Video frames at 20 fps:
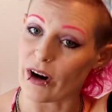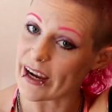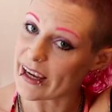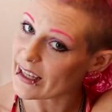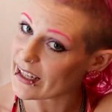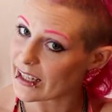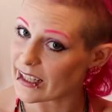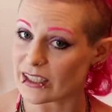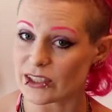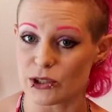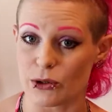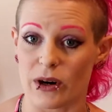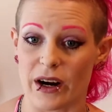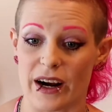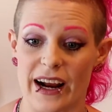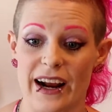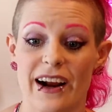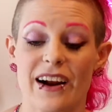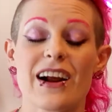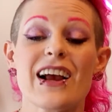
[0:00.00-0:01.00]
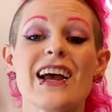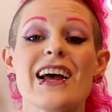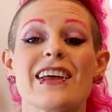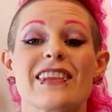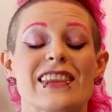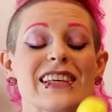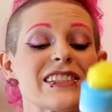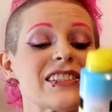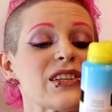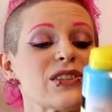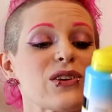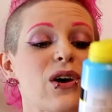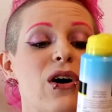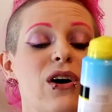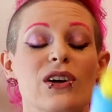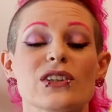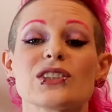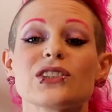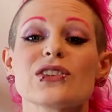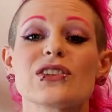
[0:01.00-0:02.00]
right into our hair. This is
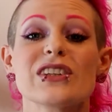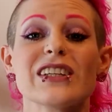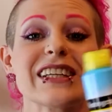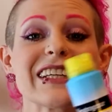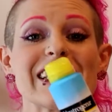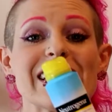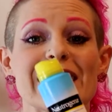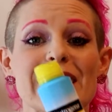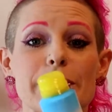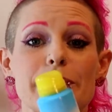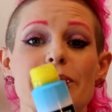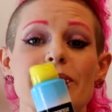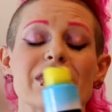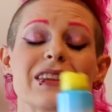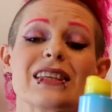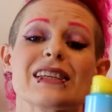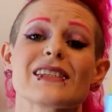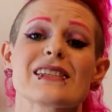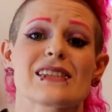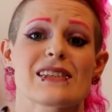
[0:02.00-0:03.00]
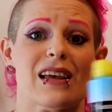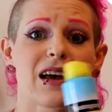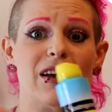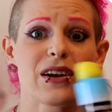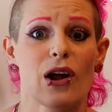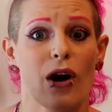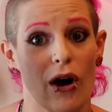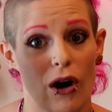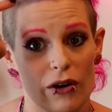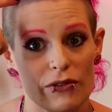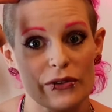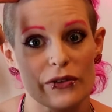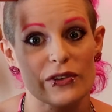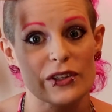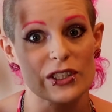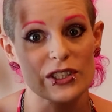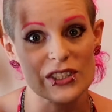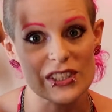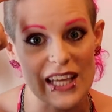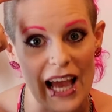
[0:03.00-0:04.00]
also going to keep the sun off of
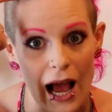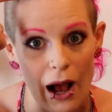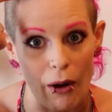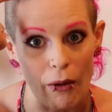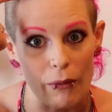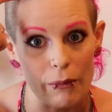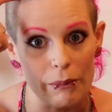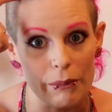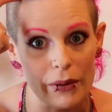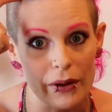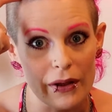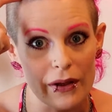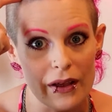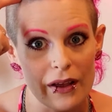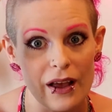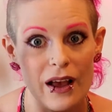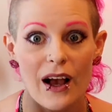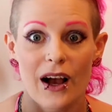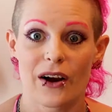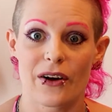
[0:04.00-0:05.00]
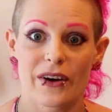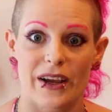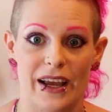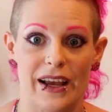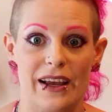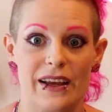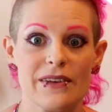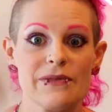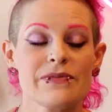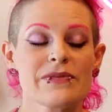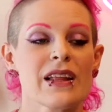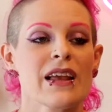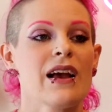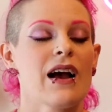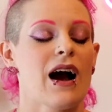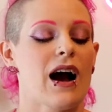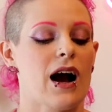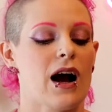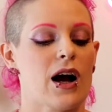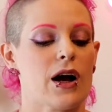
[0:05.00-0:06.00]
your scalp. Okay?
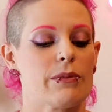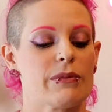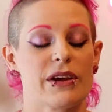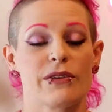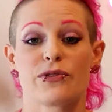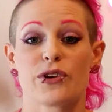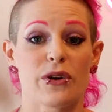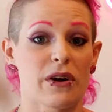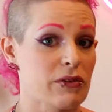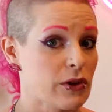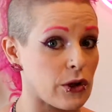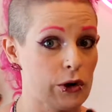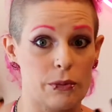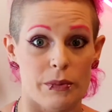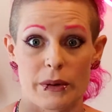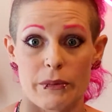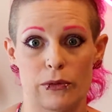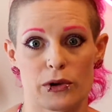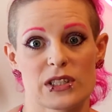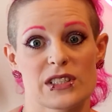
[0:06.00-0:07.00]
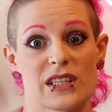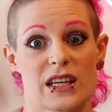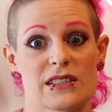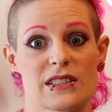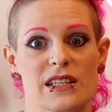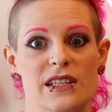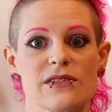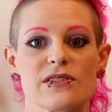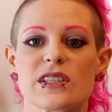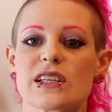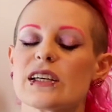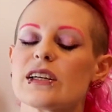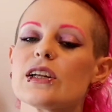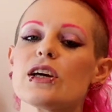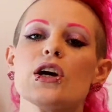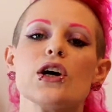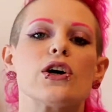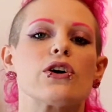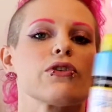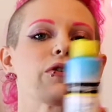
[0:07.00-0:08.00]
If you have a little bit more sensitive
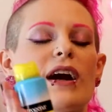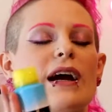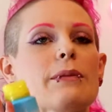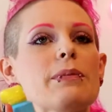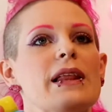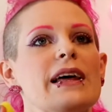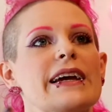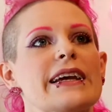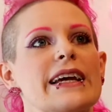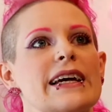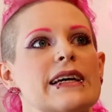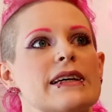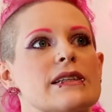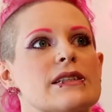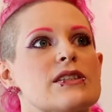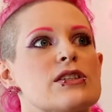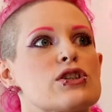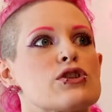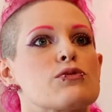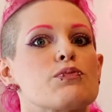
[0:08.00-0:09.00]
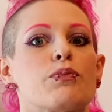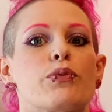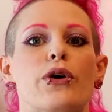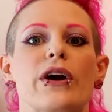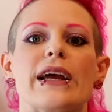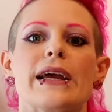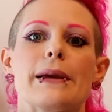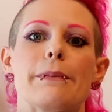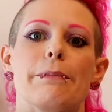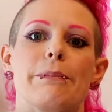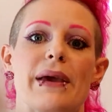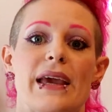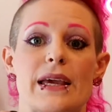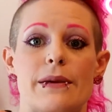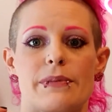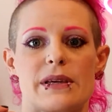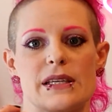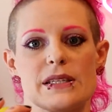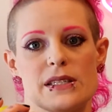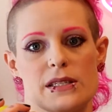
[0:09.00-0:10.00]
skin, grab like a spray
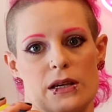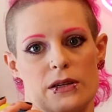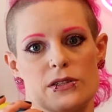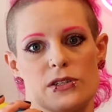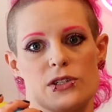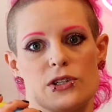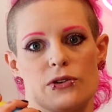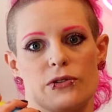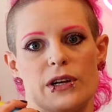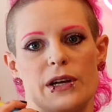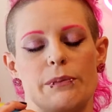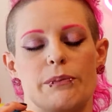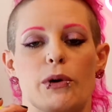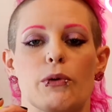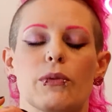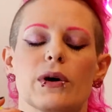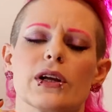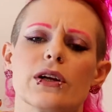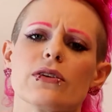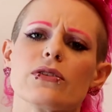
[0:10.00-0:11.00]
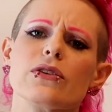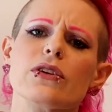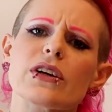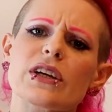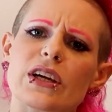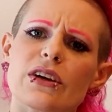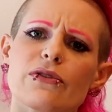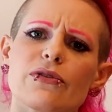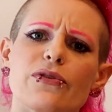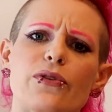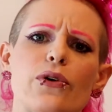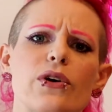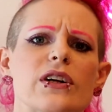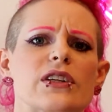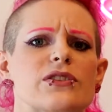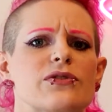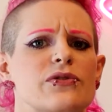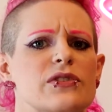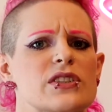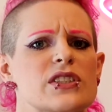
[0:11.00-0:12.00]
baby sunscreen. But what you're looking for
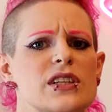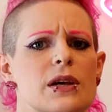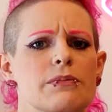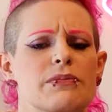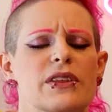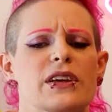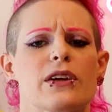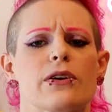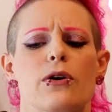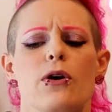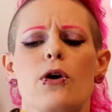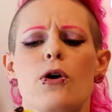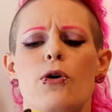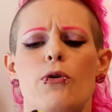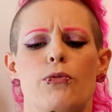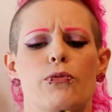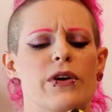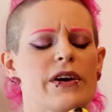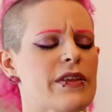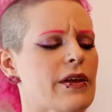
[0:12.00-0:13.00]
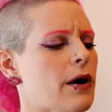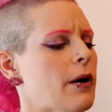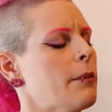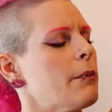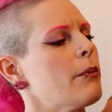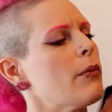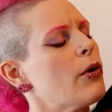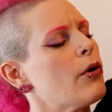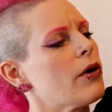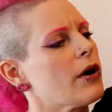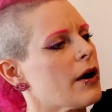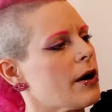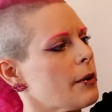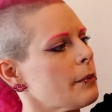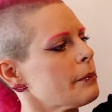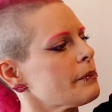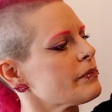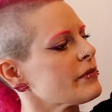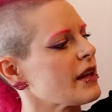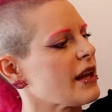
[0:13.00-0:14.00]
is for something with a
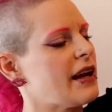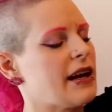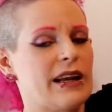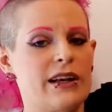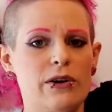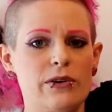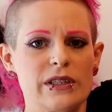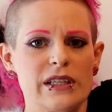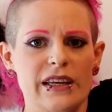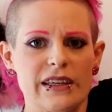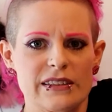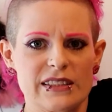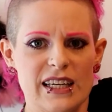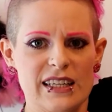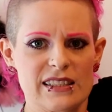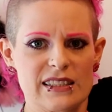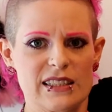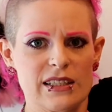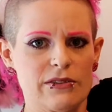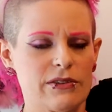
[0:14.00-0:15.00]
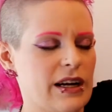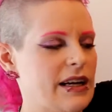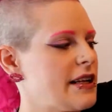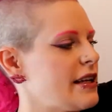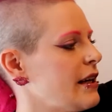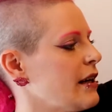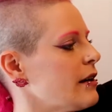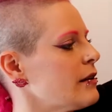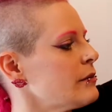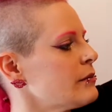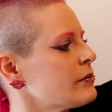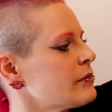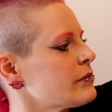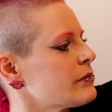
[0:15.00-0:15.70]
more, I know test it right here